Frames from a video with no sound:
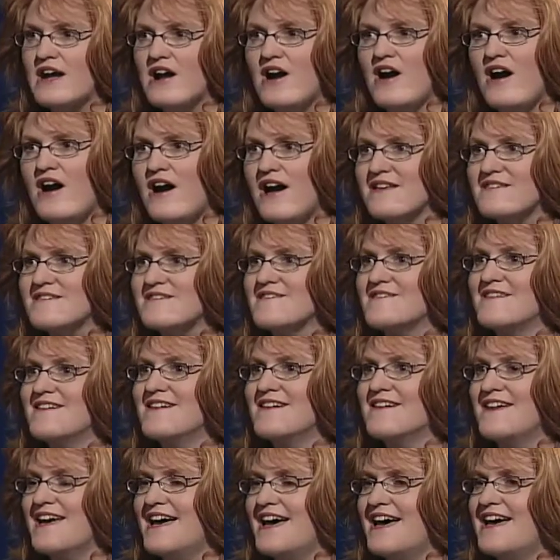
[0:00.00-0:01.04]
cost
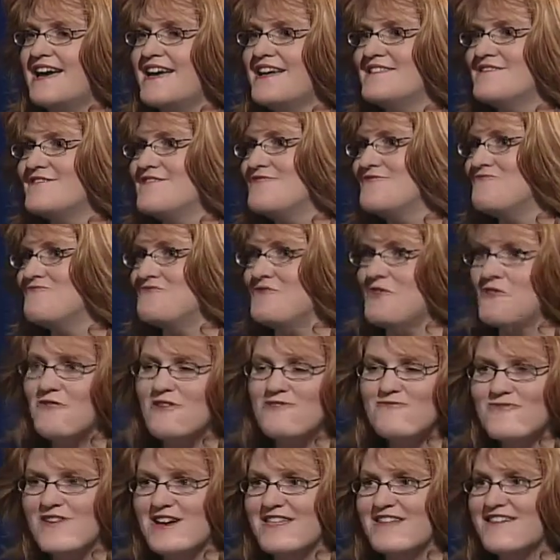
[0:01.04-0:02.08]
and
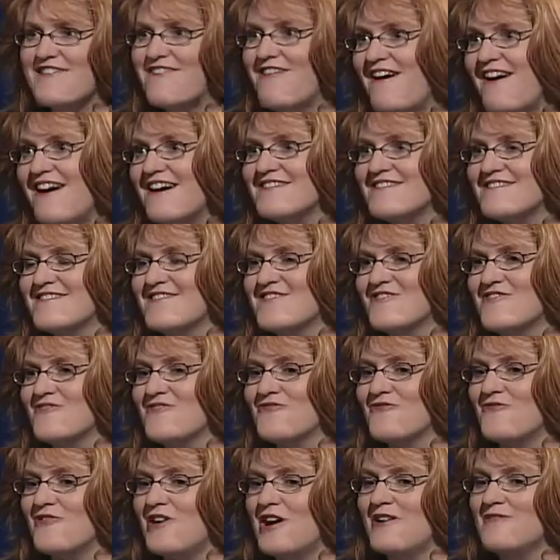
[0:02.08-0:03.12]
knowing what it costs
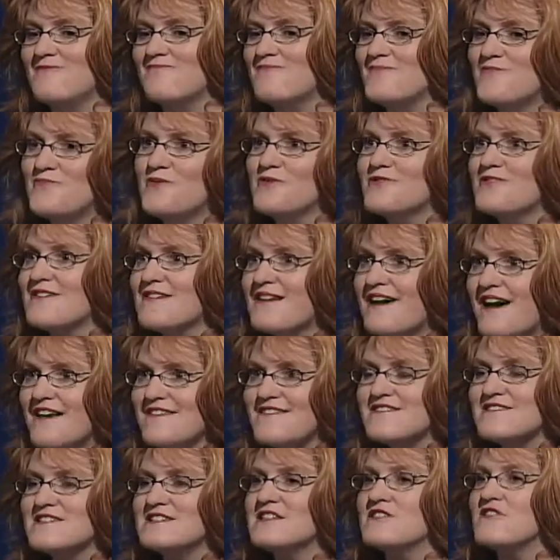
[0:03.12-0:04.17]
to put the
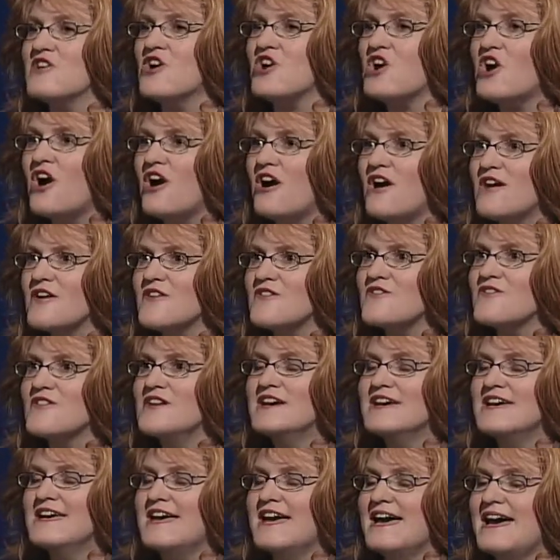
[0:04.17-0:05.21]
gasoline in our cars.
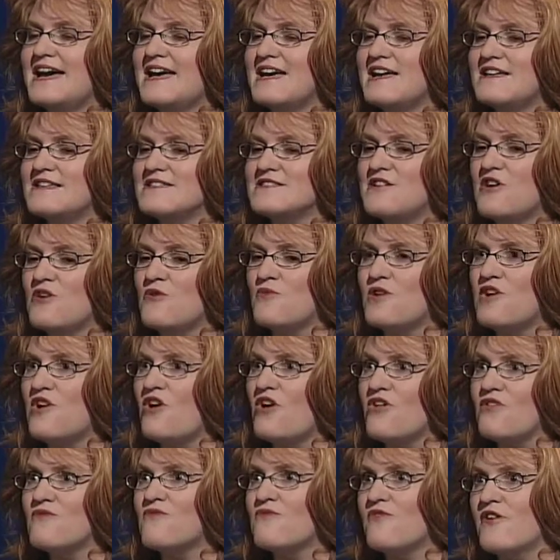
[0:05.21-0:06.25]
And uh, we
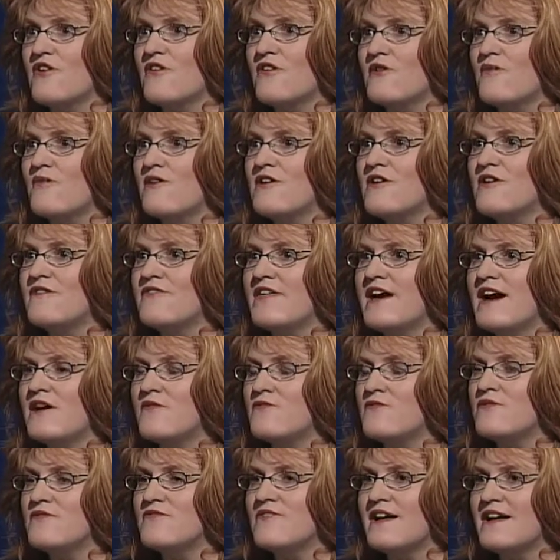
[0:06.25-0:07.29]
all are very aware of that.
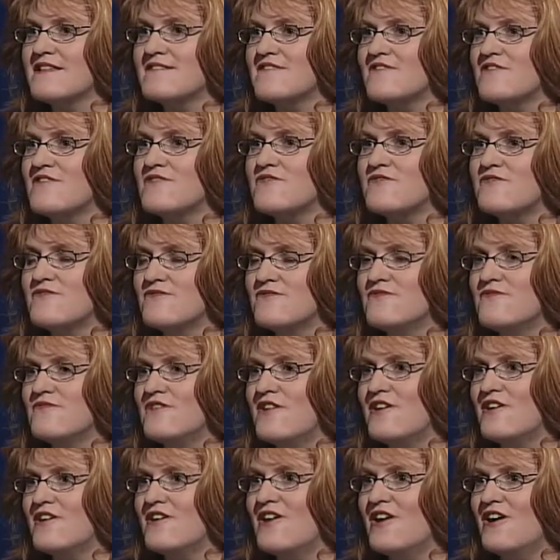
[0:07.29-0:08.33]
Well, that's a
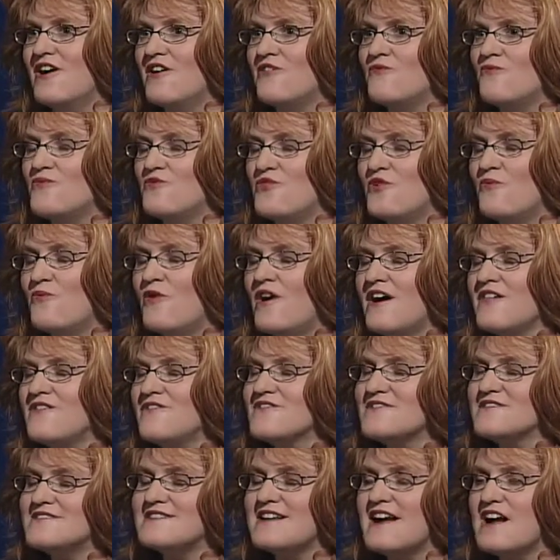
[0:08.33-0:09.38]
the water
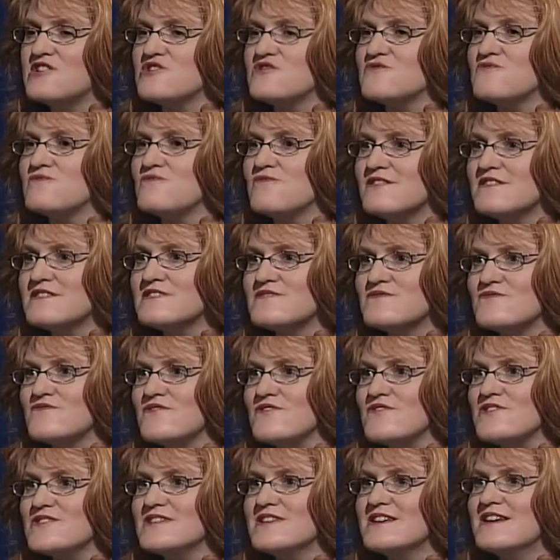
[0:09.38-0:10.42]
is a natural
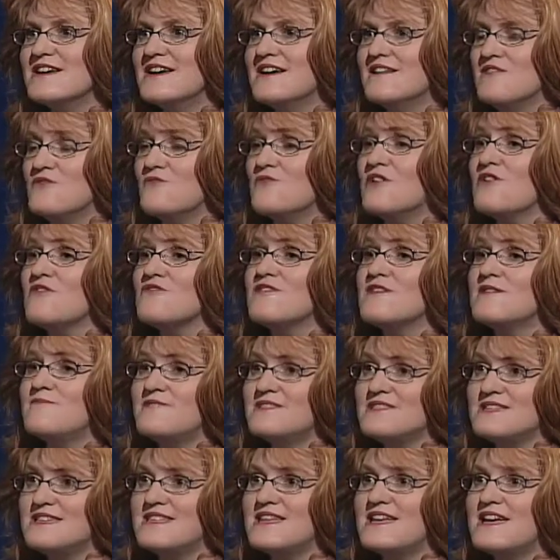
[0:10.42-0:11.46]
resource that we are
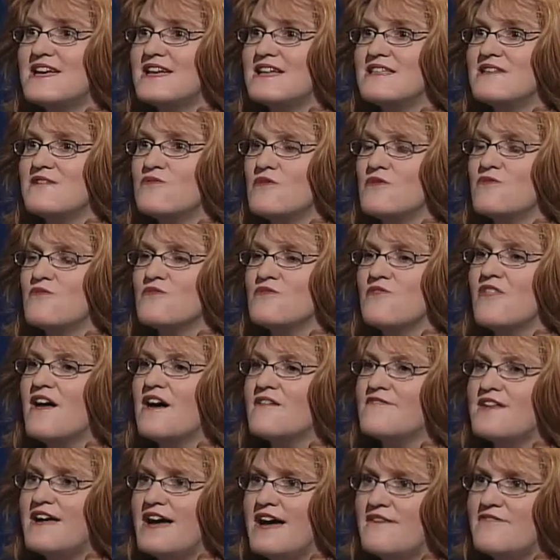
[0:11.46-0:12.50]
limited in, and we would love
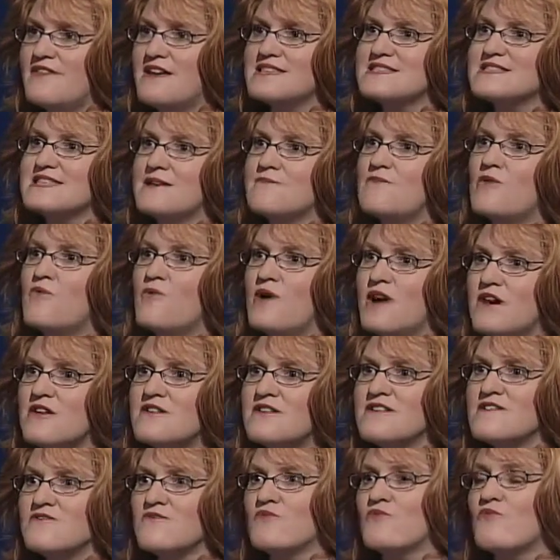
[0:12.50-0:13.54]
to have that same
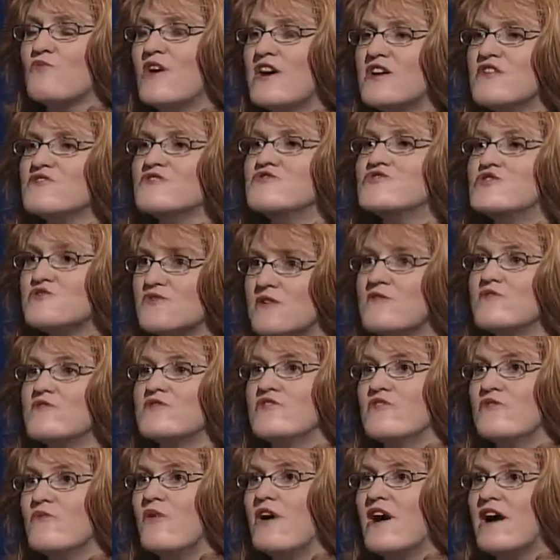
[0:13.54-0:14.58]
awareness with what you're doing with
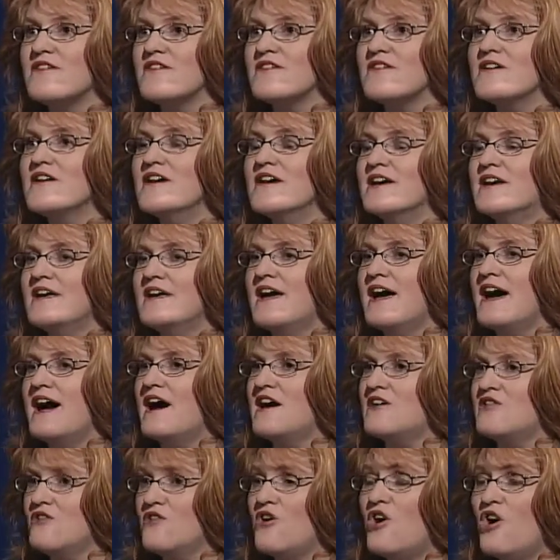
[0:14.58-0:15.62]
your water
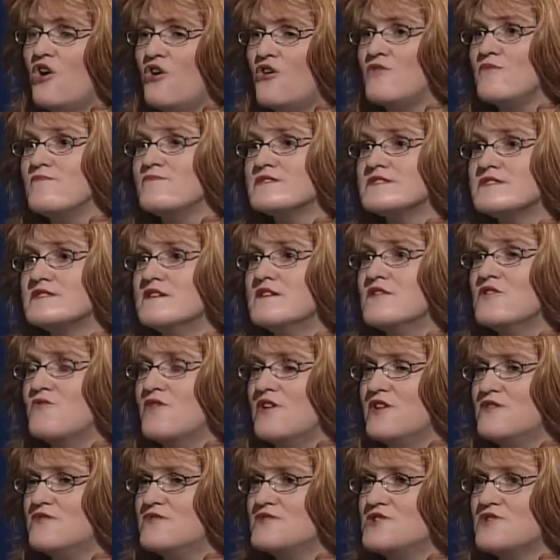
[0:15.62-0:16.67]
at your homes,
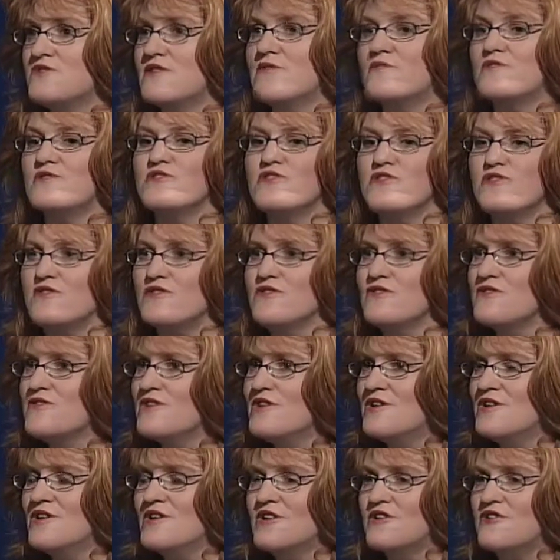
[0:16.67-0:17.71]
what you're doing with your
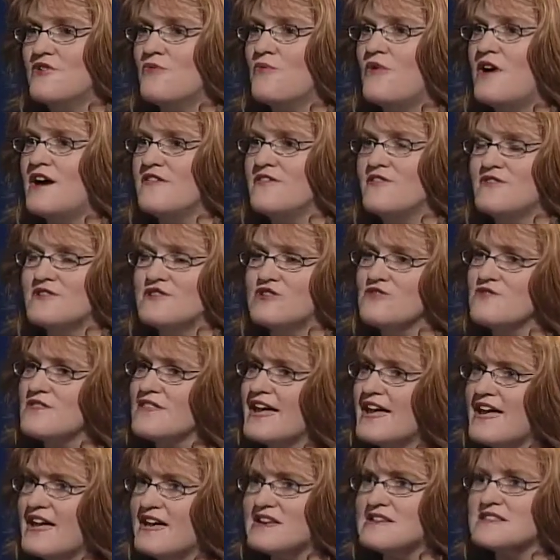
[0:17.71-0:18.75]
your water in your
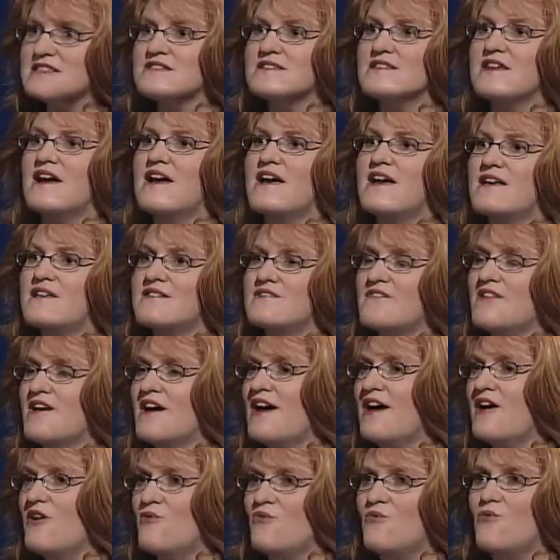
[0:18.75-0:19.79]
lakes and
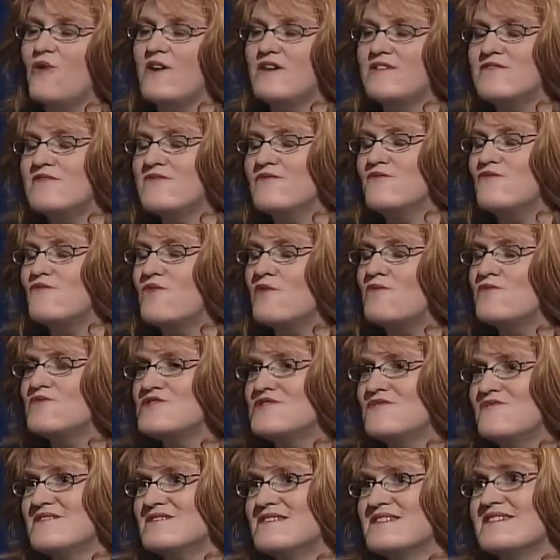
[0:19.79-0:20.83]
what, what we're
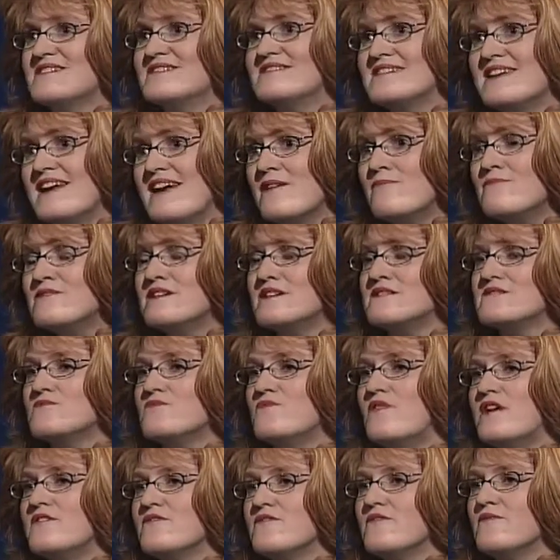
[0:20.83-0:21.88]
doing to contaminate the
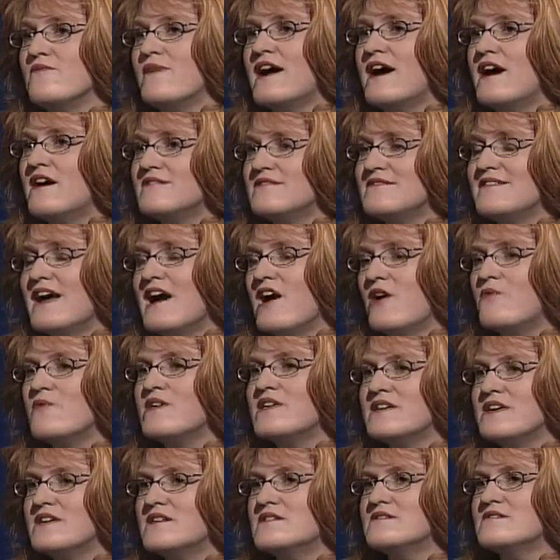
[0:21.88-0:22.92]
water around and how we
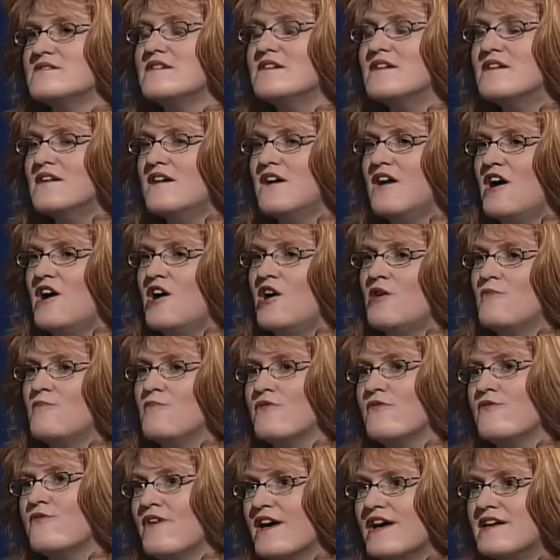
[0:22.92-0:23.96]
can um,
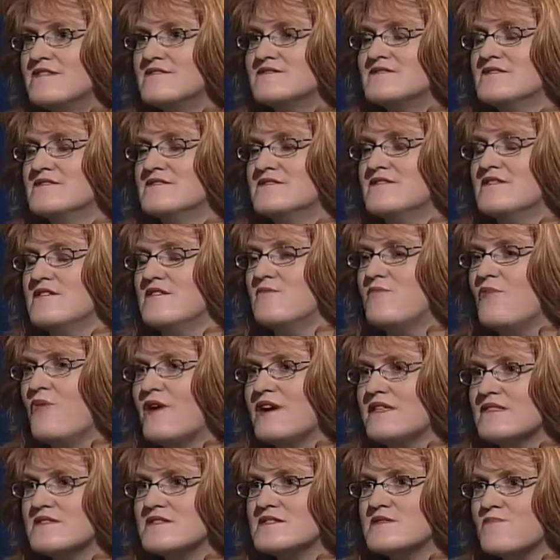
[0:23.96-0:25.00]
prevent the
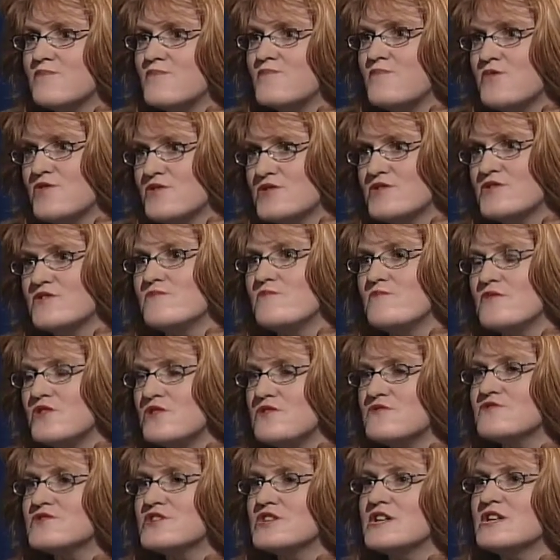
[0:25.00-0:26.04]
pointless personal
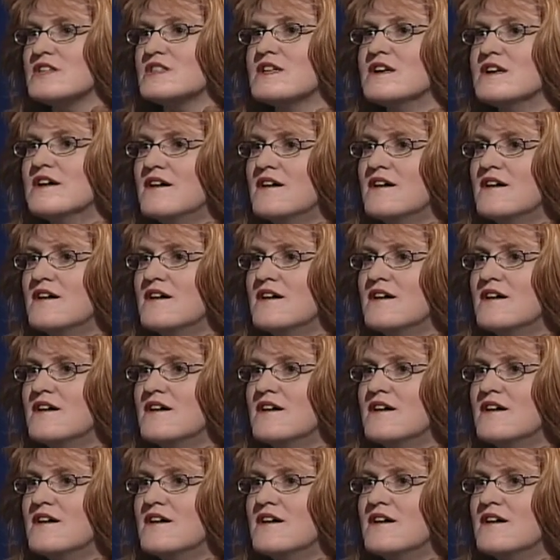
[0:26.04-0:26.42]
pollution.